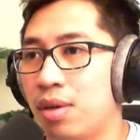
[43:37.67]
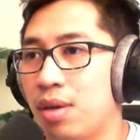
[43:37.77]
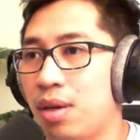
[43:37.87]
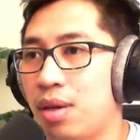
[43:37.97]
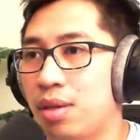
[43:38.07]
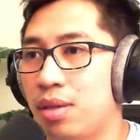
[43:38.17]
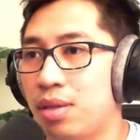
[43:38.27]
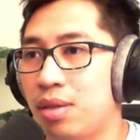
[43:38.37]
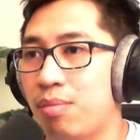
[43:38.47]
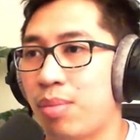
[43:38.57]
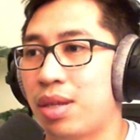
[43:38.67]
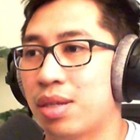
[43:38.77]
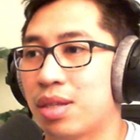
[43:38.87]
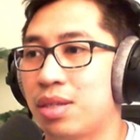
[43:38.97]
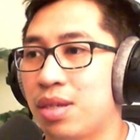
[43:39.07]
In the
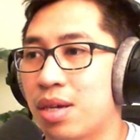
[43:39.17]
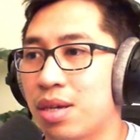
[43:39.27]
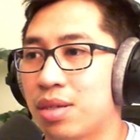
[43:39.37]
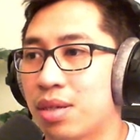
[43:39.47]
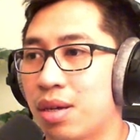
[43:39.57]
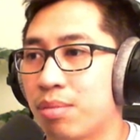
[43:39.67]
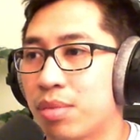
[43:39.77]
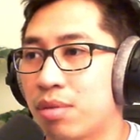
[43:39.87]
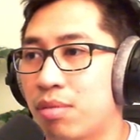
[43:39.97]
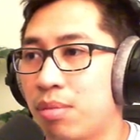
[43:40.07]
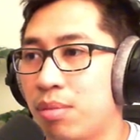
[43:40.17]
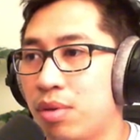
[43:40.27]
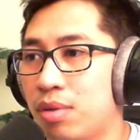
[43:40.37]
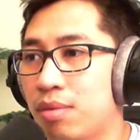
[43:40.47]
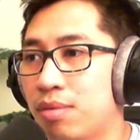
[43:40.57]
main.ts, I'm going to
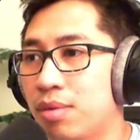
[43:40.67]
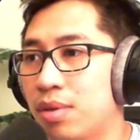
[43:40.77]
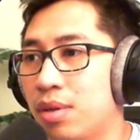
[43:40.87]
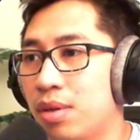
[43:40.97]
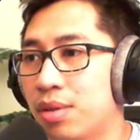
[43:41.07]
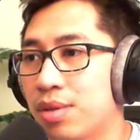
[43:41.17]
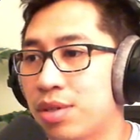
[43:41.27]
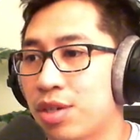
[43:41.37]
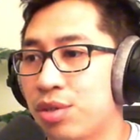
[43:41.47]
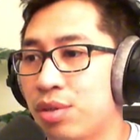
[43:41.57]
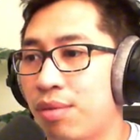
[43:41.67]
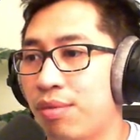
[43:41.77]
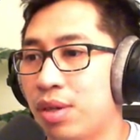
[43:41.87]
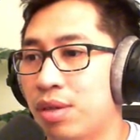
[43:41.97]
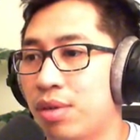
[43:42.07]
remove the session
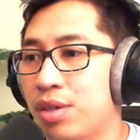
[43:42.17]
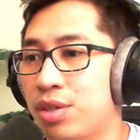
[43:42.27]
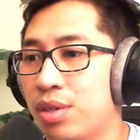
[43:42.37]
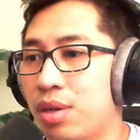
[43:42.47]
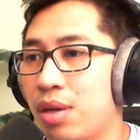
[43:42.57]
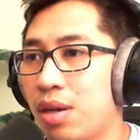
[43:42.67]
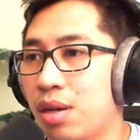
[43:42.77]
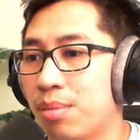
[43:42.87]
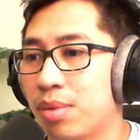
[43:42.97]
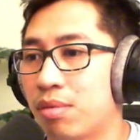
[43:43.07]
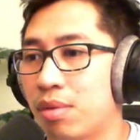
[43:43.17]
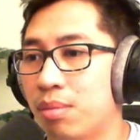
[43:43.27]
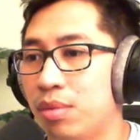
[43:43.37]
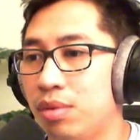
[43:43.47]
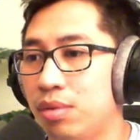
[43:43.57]
configuration, and I'm going to
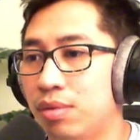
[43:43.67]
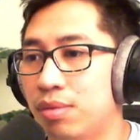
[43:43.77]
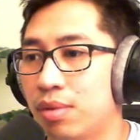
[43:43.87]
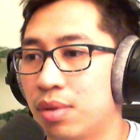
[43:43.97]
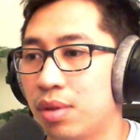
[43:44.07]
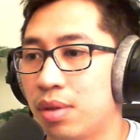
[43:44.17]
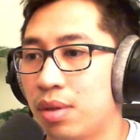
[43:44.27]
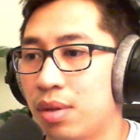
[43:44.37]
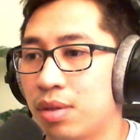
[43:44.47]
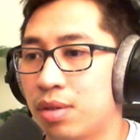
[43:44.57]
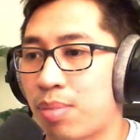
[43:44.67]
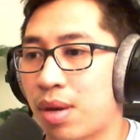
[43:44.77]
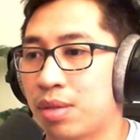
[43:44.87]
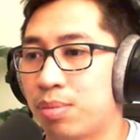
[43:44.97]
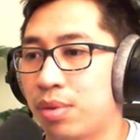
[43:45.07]
remove this
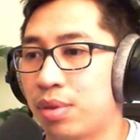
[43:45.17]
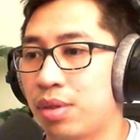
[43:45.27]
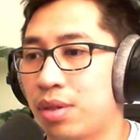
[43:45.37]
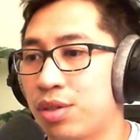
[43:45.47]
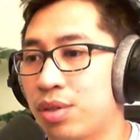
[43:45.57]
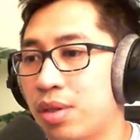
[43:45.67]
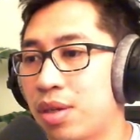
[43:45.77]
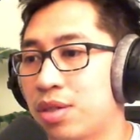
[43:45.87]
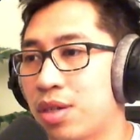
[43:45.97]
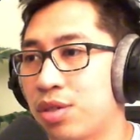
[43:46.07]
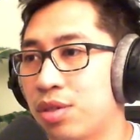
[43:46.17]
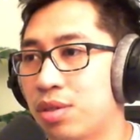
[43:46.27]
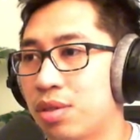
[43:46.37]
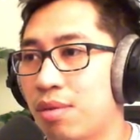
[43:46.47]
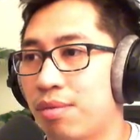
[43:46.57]
passport initialize session
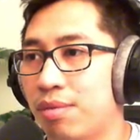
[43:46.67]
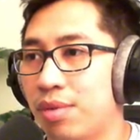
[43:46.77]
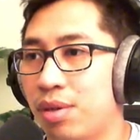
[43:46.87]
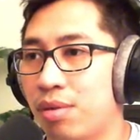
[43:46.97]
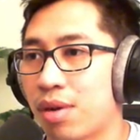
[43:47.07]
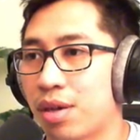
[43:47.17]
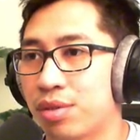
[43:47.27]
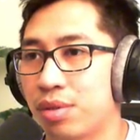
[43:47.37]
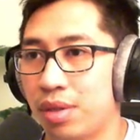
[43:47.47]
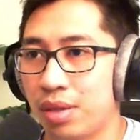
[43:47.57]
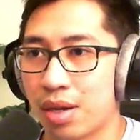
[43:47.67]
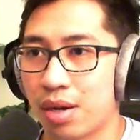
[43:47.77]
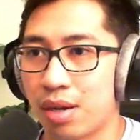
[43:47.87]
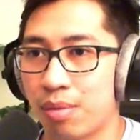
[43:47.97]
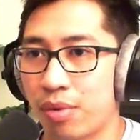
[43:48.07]
stuff. You don't actually need that
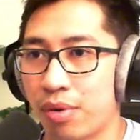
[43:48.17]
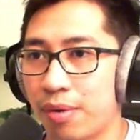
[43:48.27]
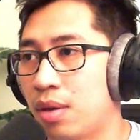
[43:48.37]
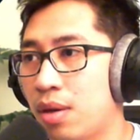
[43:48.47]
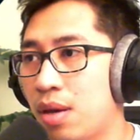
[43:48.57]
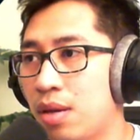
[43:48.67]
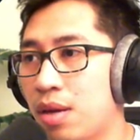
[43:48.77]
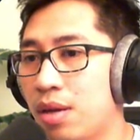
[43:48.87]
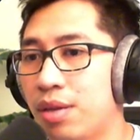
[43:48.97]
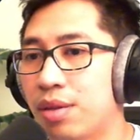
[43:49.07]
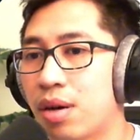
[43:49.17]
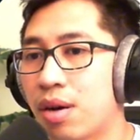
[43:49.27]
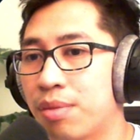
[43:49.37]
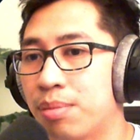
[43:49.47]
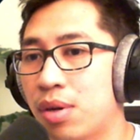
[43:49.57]
anymore. And then in the
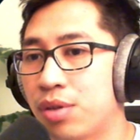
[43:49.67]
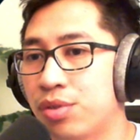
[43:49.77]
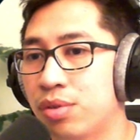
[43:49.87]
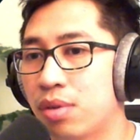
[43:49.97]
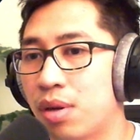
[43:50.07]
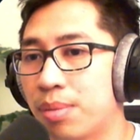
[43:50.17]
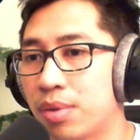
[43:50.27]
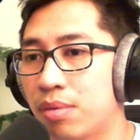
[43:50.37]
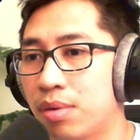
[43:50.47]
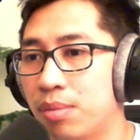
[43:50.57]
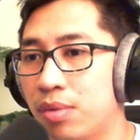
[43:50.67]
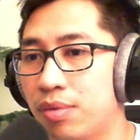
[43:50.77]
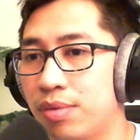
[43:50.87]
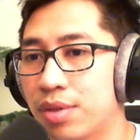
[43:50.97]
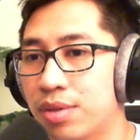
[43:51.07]
auth module, I'm going to
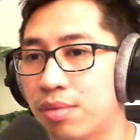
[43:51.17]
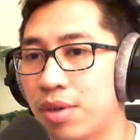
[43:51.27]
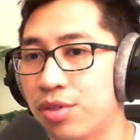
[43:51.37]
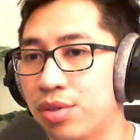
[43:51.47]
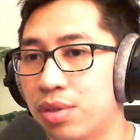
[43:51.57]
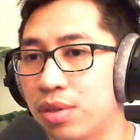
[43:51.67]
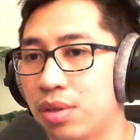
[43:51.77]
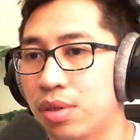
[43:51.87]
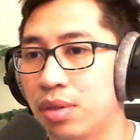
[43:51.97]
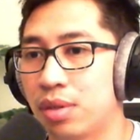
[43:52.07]
remove this register